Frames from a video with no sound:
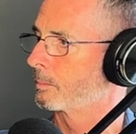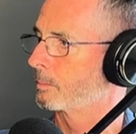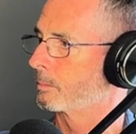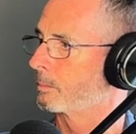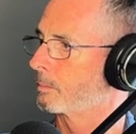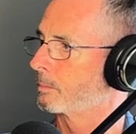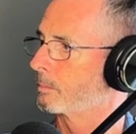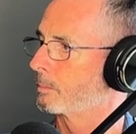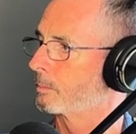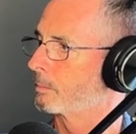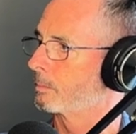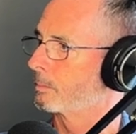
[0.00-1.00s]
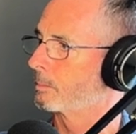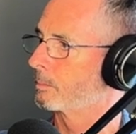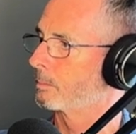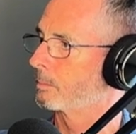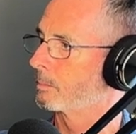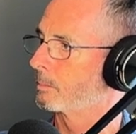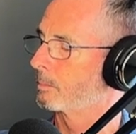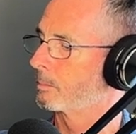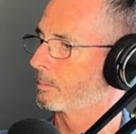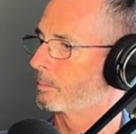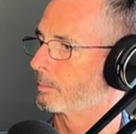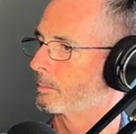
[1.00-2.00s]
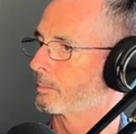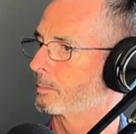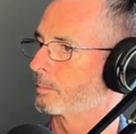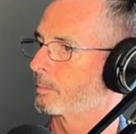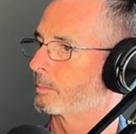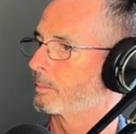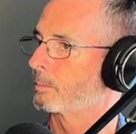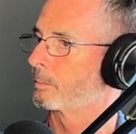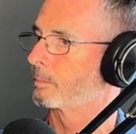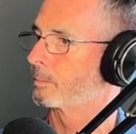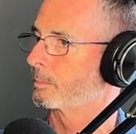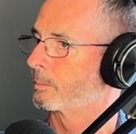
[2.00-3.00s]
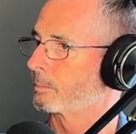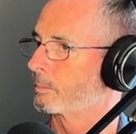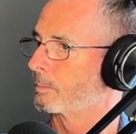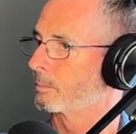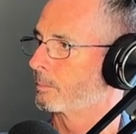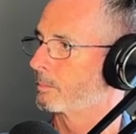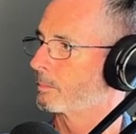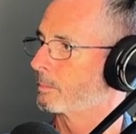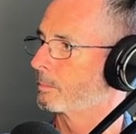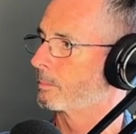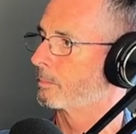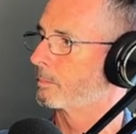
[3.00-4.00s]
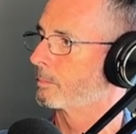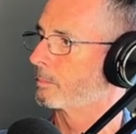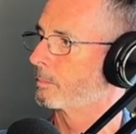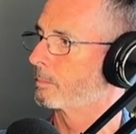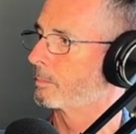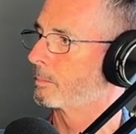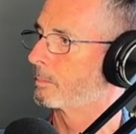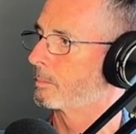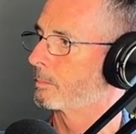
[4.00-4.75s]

No words are spoken by the person on screen.